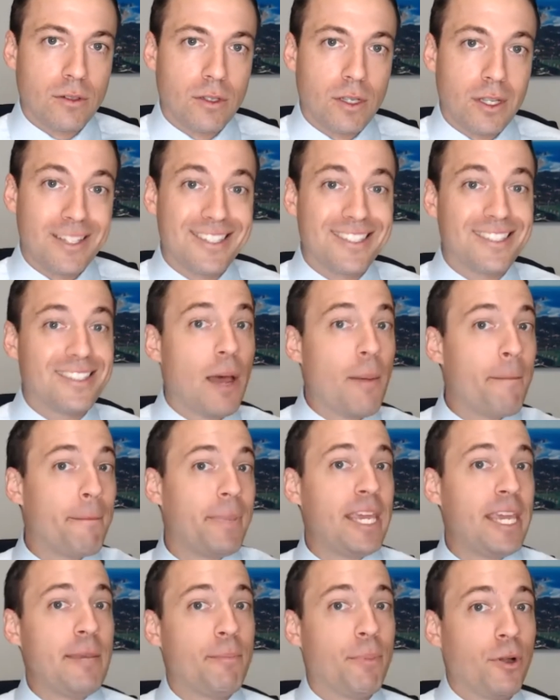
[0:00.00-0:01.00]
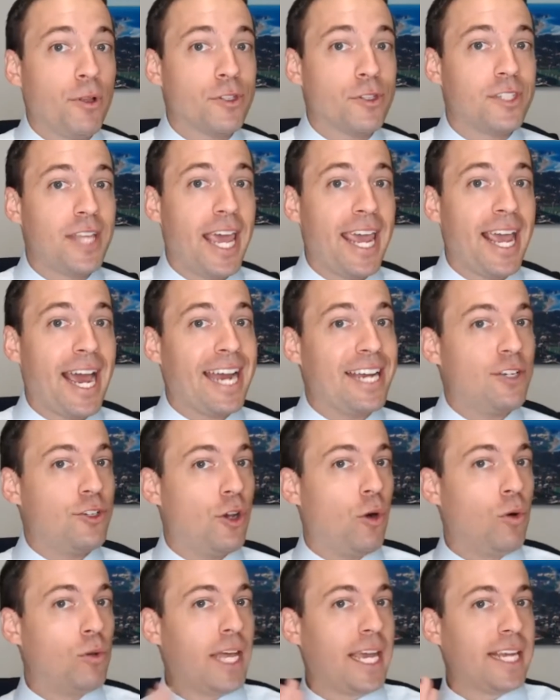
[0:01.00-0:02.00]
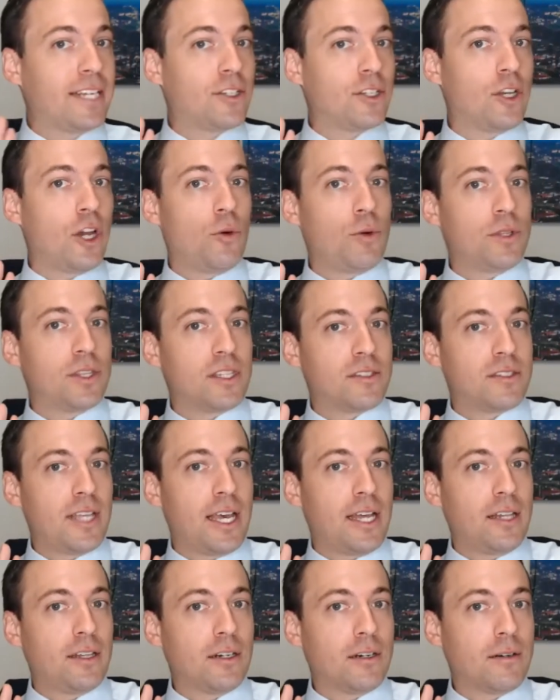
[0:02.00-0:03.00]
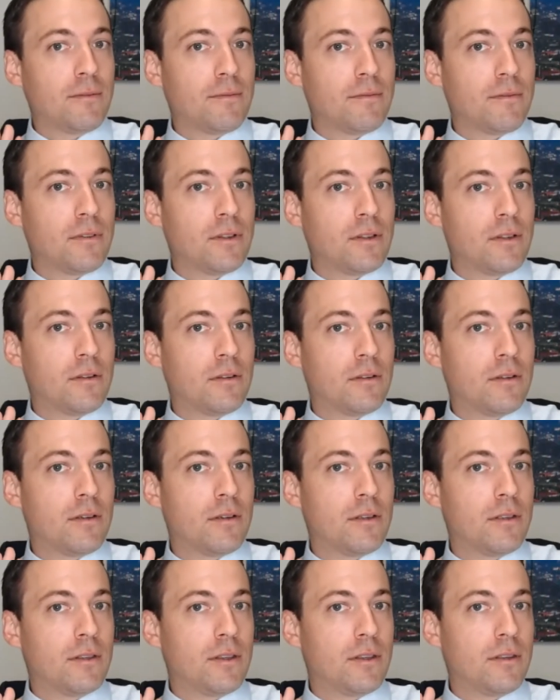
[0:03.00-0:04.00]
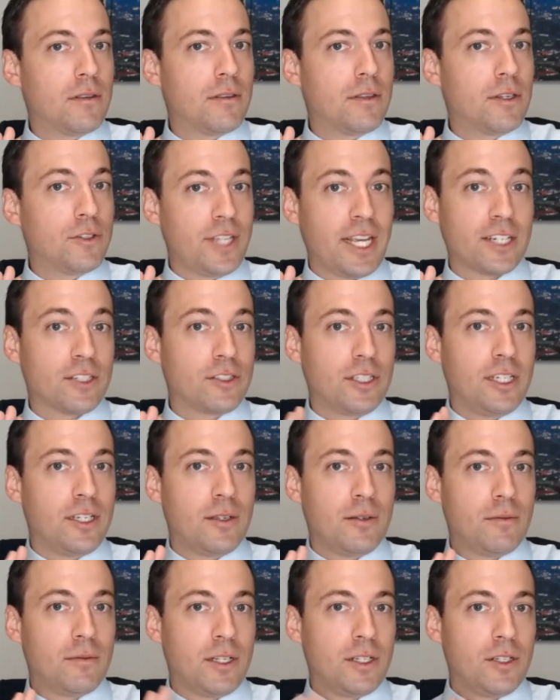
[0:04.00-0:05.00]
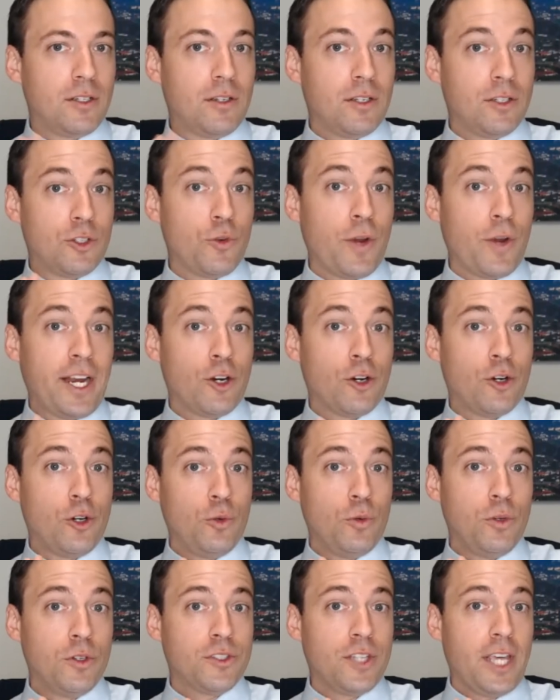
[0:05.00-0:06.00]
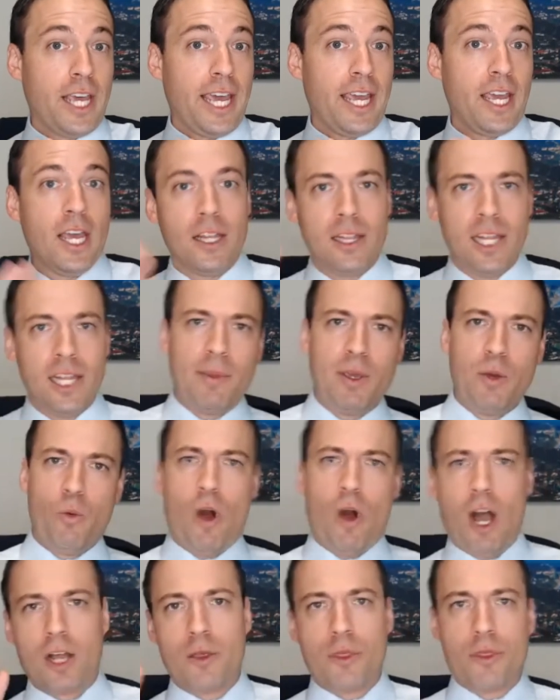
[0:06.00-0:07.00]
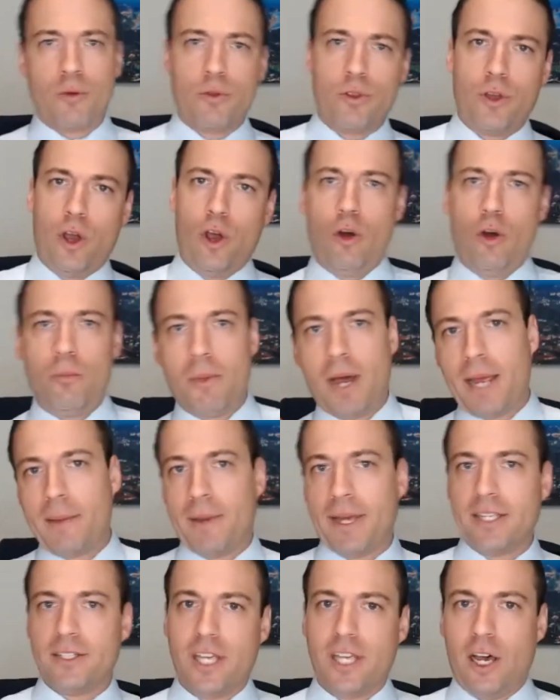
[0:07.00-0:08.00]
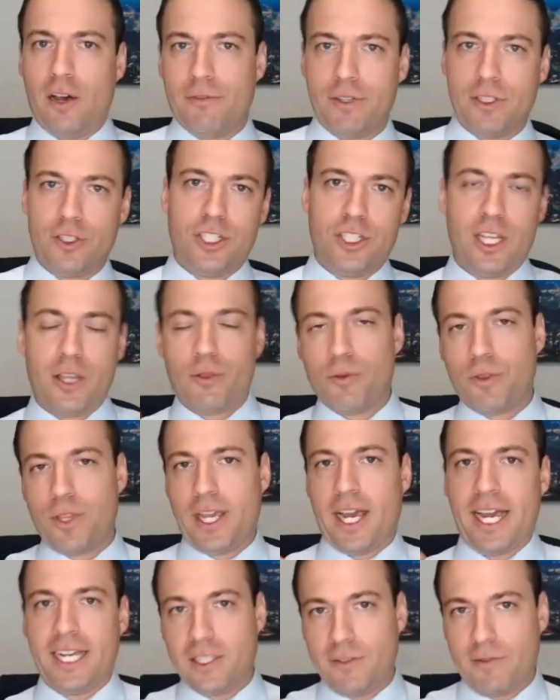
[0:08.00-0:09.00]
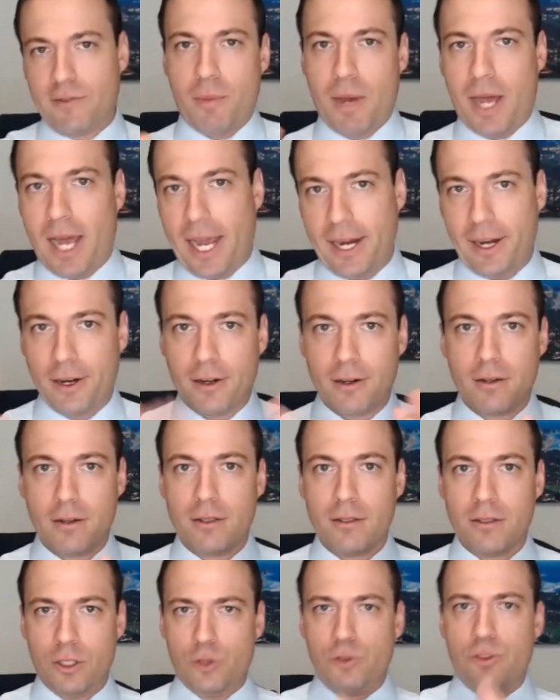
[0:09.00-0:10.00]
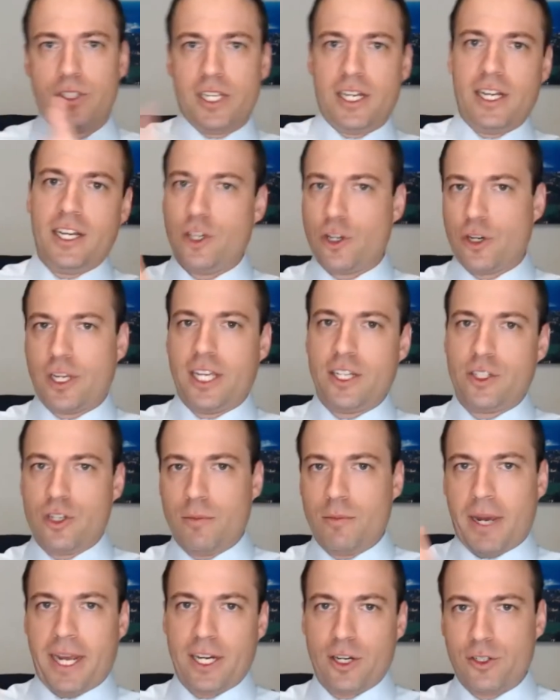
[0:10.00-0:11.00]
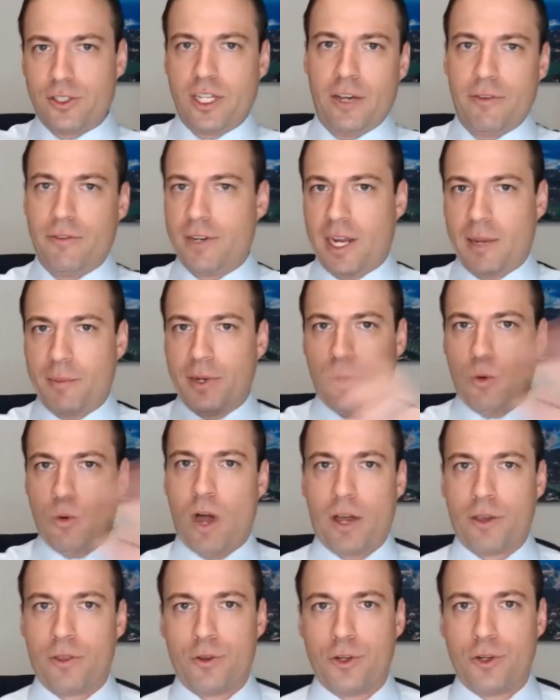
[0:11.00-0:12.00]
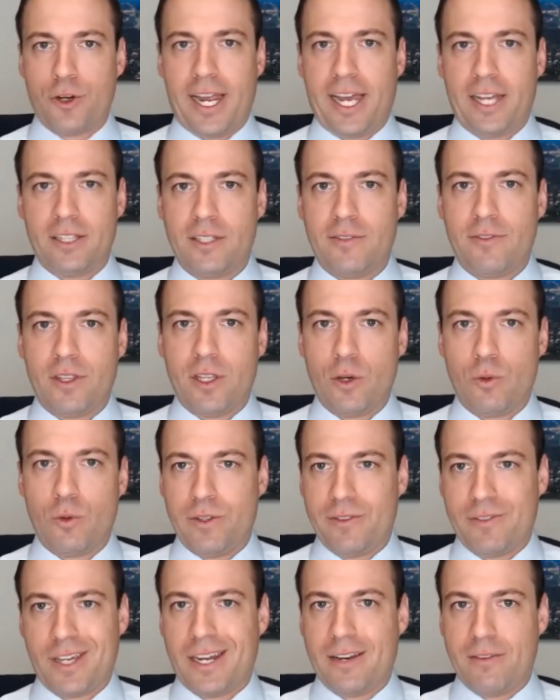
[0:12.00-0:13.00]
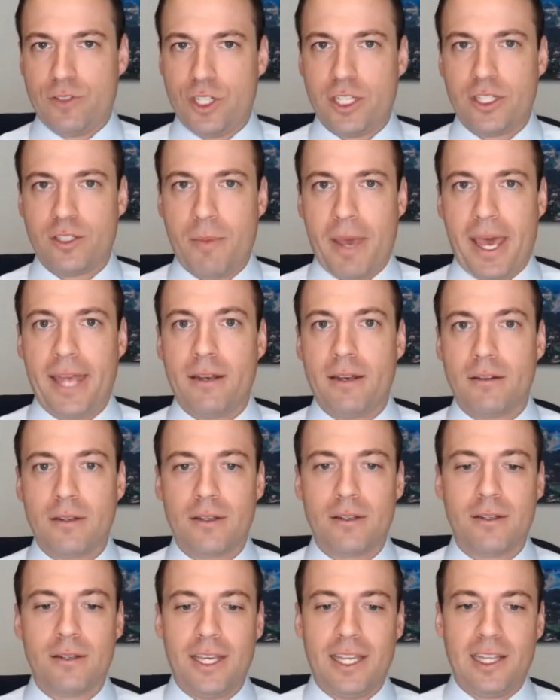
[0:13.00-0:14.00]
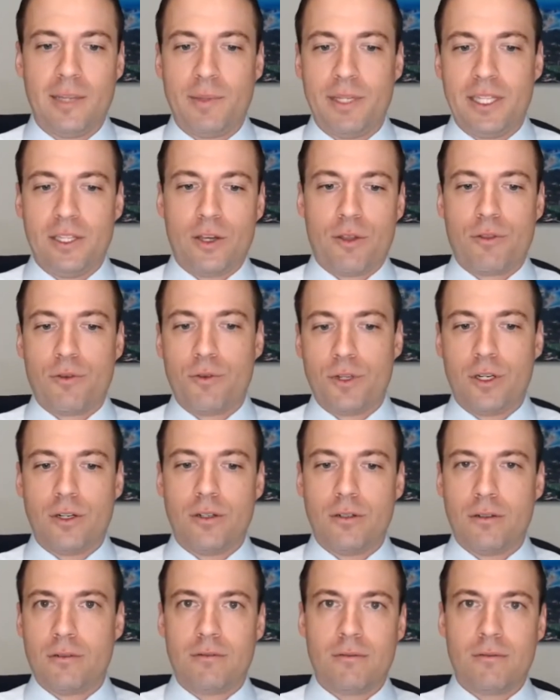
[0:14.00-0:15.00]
Some people say, I don't like to go with the seller. There's actually a trainer who will say, let me walk through the home by myself and see it through the eyes of the buyer. You sit in your kitchen by yourself and I'm going to walk through your house even though we've kind of just met, and let me look through your